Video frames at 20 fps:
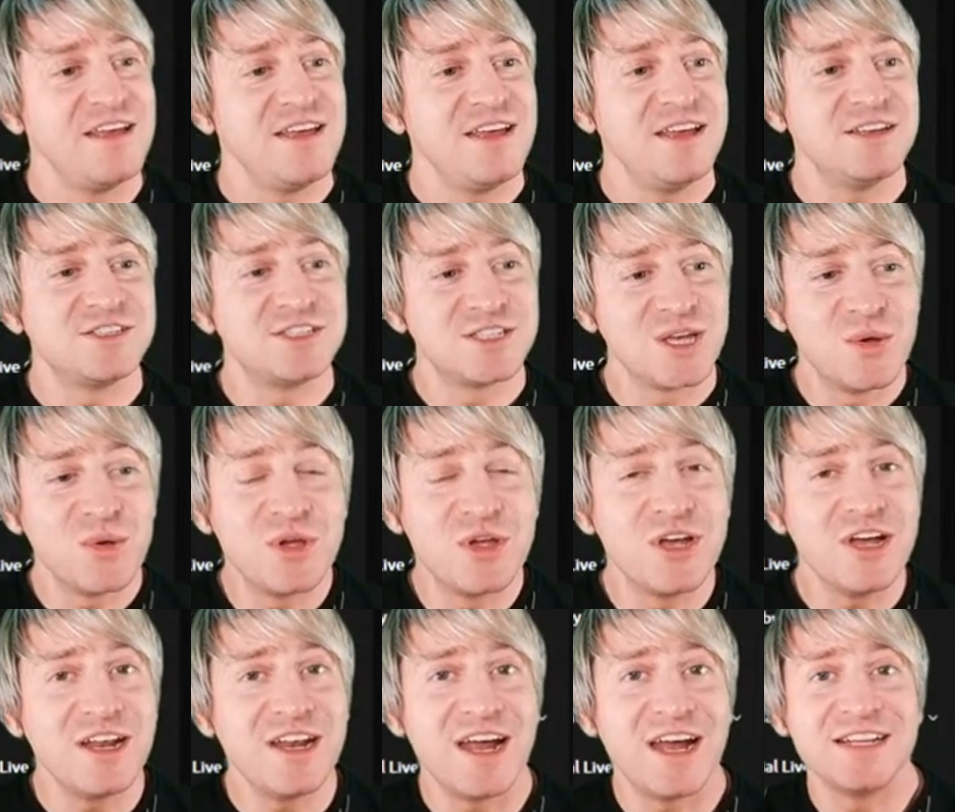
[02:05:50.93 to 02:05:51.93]
is so
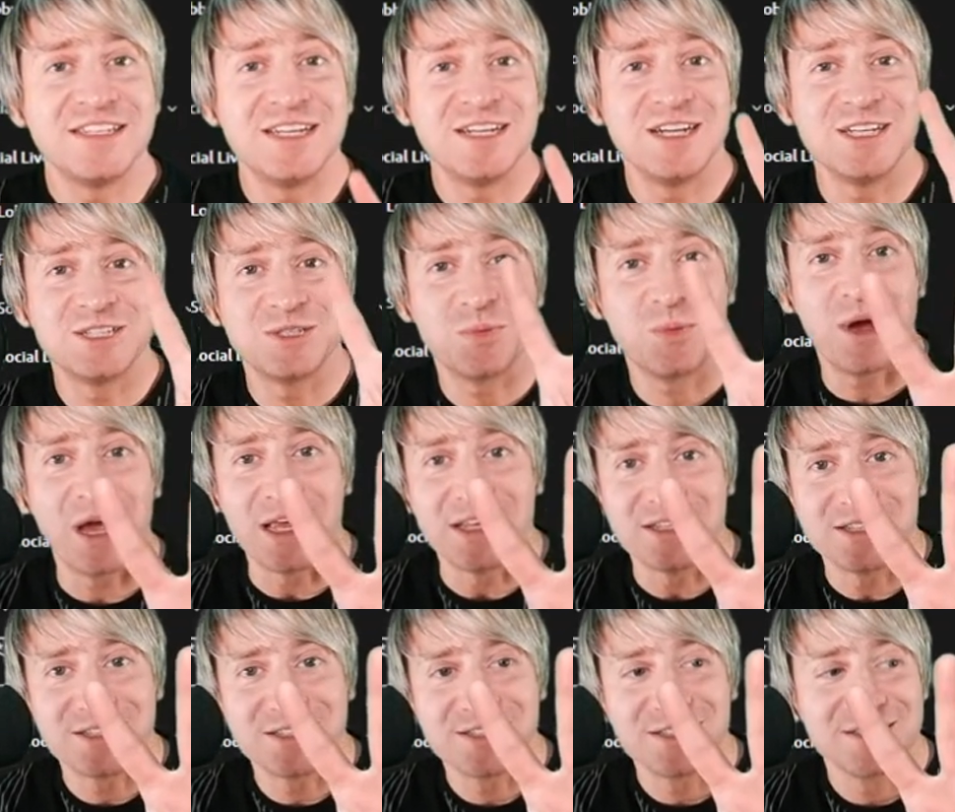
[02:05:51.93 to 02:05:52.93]
good, I did it
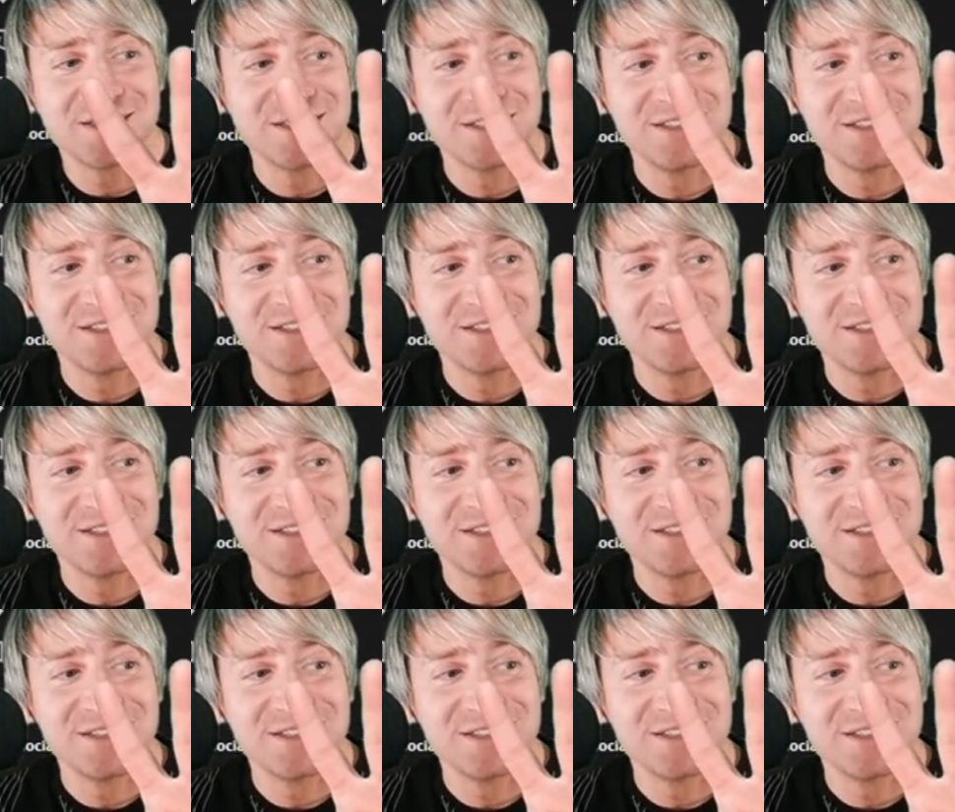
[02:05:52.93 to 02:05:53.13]
twice.